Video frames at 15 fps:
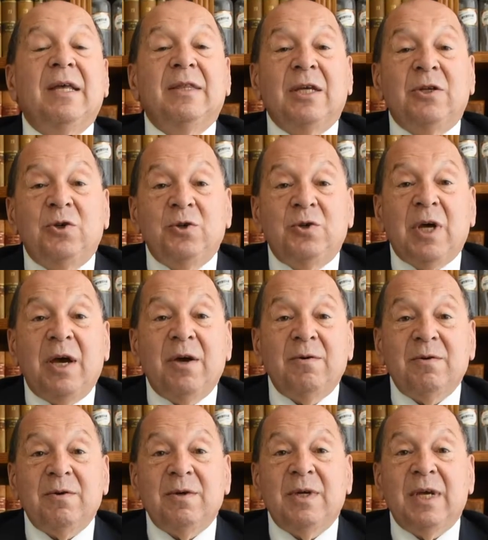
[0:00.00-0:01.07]
that you
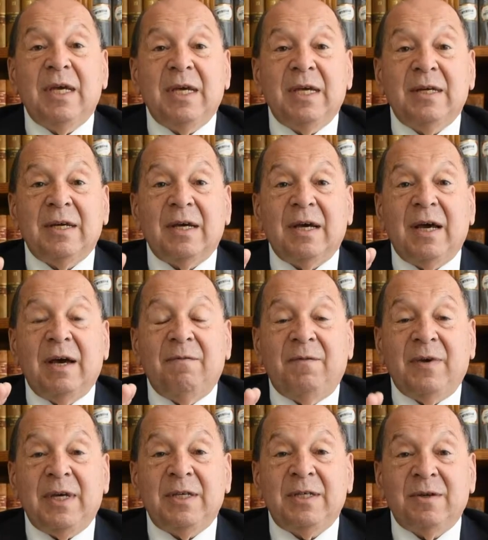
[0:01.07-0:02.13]
don't need a
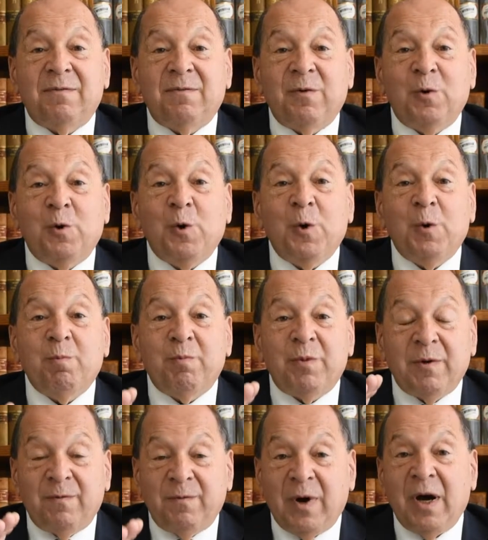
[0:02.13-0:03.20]
visa for,
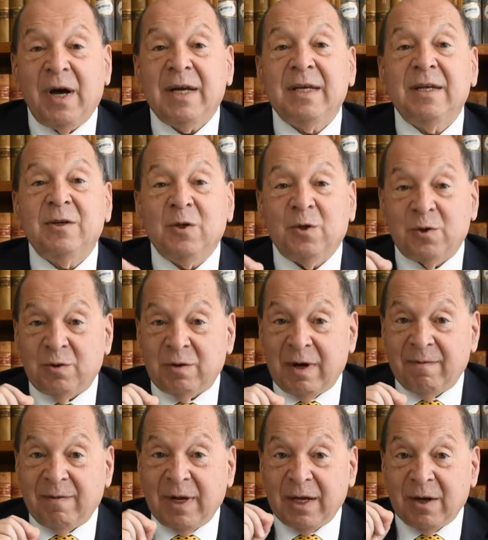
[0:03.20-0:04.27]
provided you're
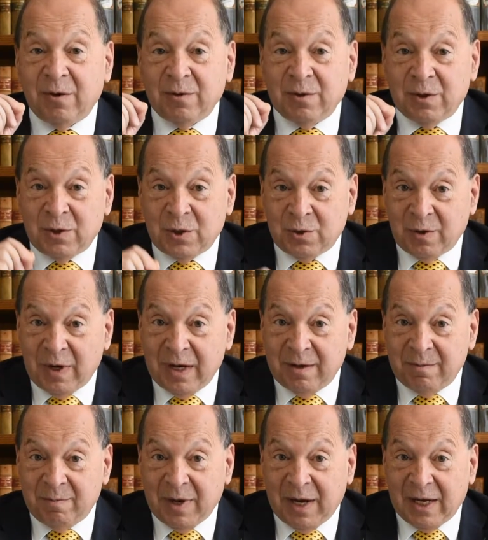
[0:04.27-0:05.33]
travelling on an
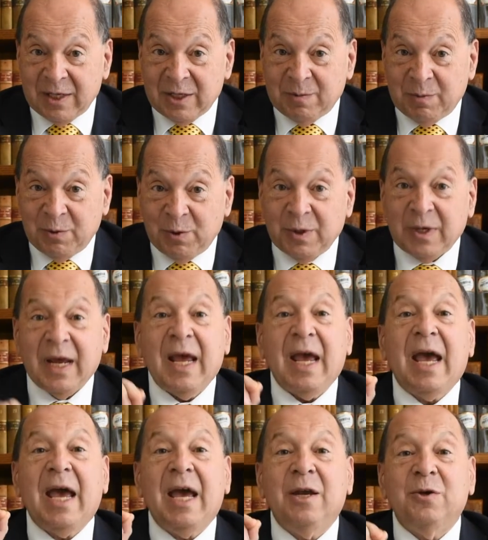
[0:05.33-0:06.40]
Australian passport
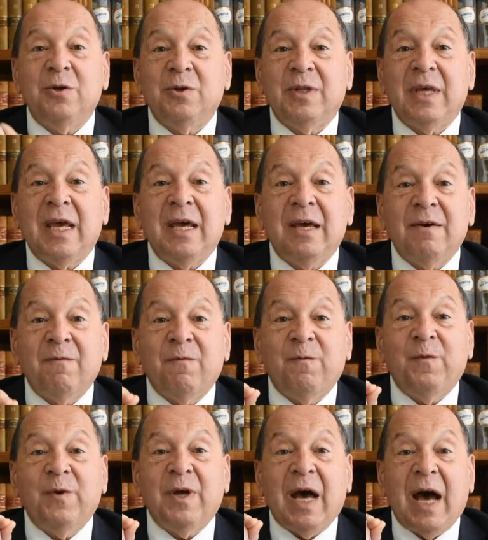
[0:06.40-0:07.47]
and you're there
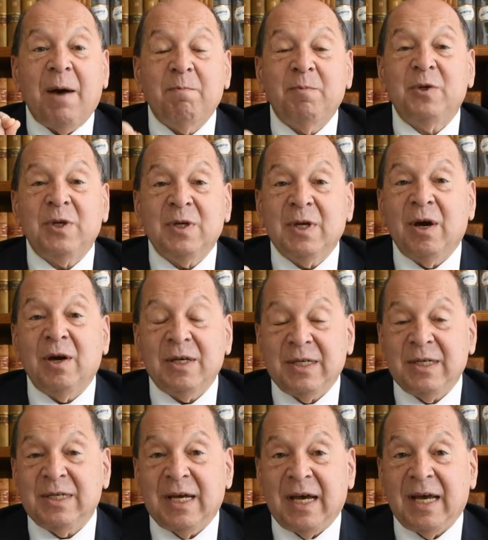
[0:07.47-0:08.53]
for up to 90
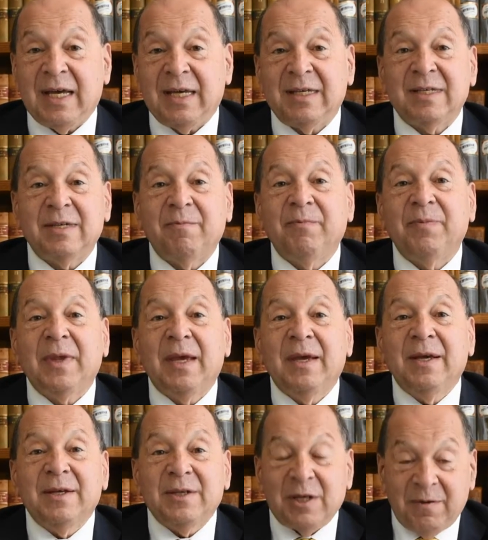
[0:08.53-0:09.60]
days.
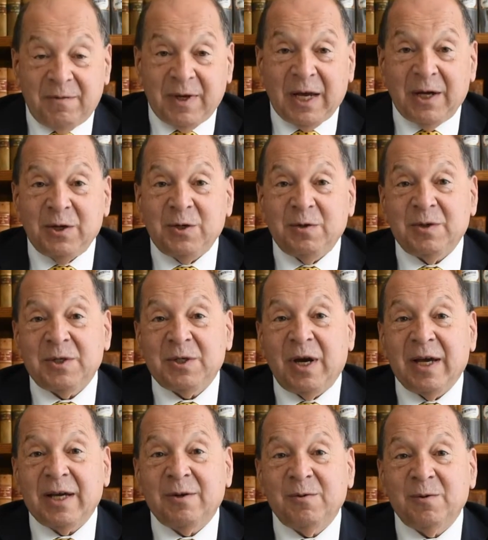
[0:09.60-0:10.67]
So if you're going to do a
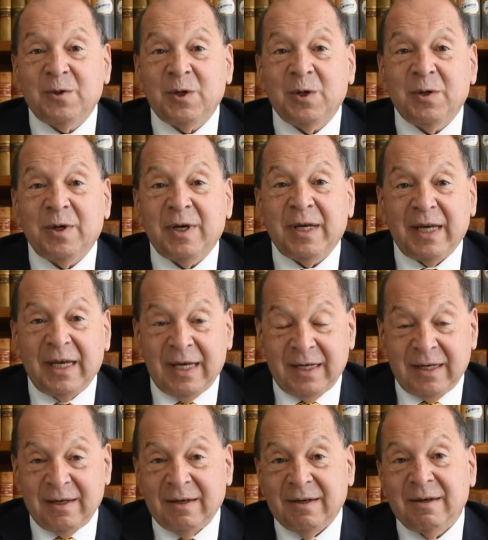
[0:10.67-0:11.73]
cycle tour
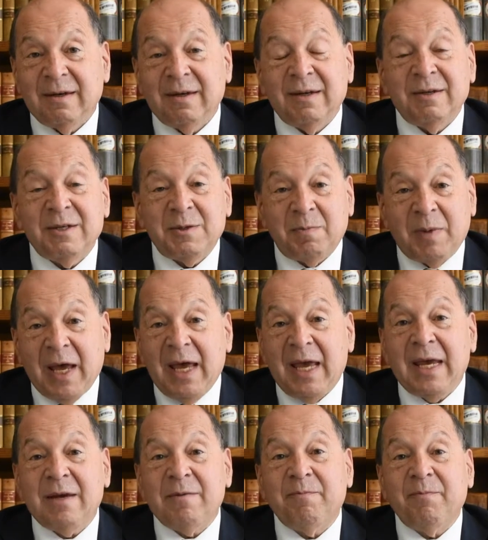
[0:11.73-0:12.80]
in
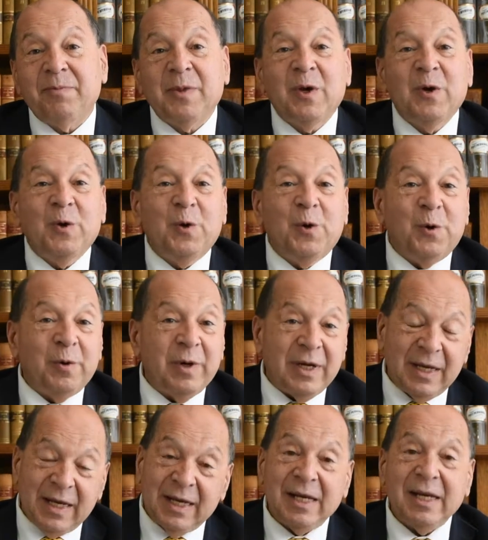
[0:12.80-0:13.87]
Spain or
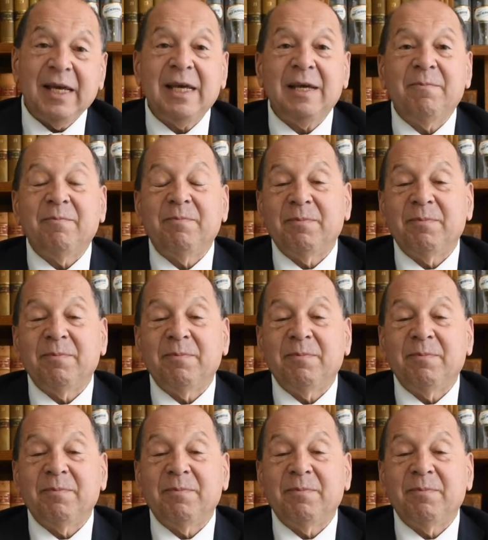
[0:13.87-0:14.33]
in Italy,